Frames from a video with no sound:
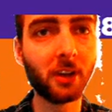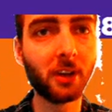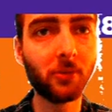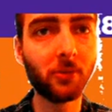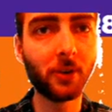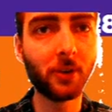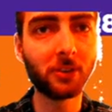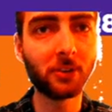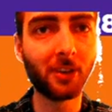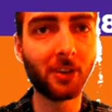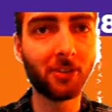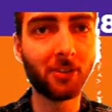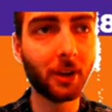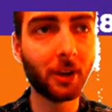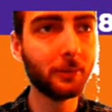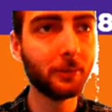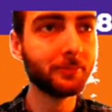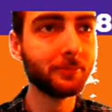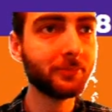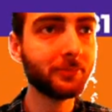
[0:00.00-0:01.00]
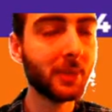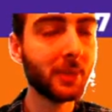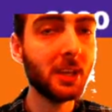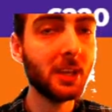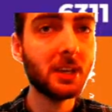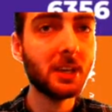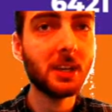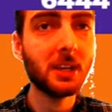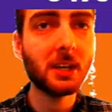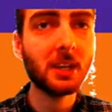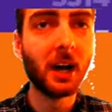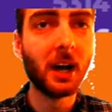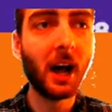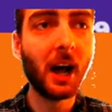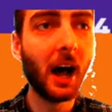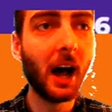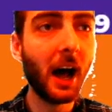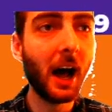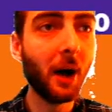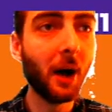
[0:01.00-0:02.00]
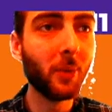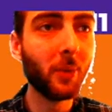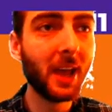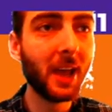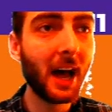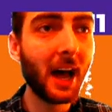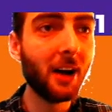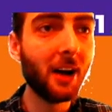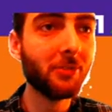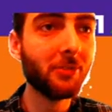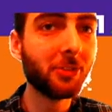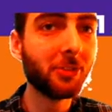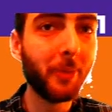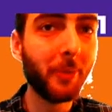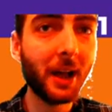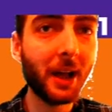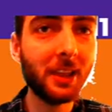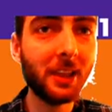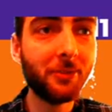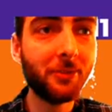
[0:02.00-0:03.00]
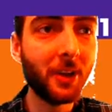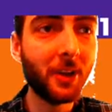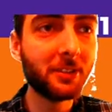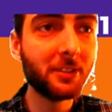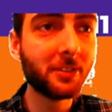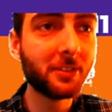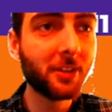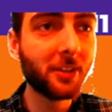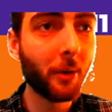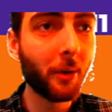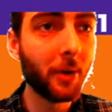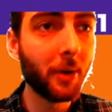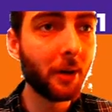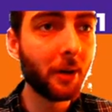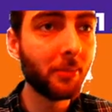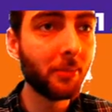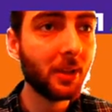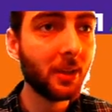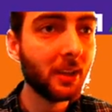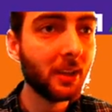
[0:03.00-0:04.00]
for existing. We have smiley faces coming up.